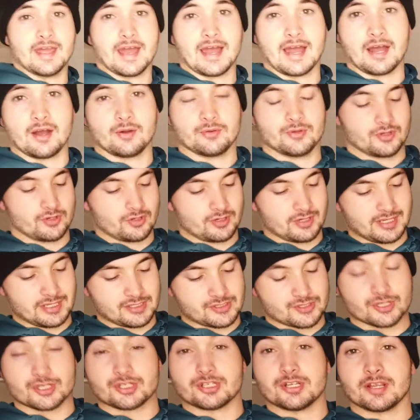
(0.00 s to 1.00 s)
Now you're gonna
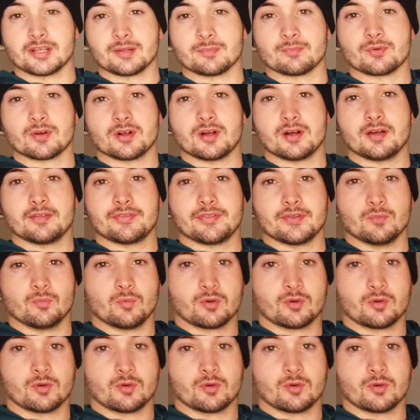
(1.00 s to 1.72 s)
get your chicken broth,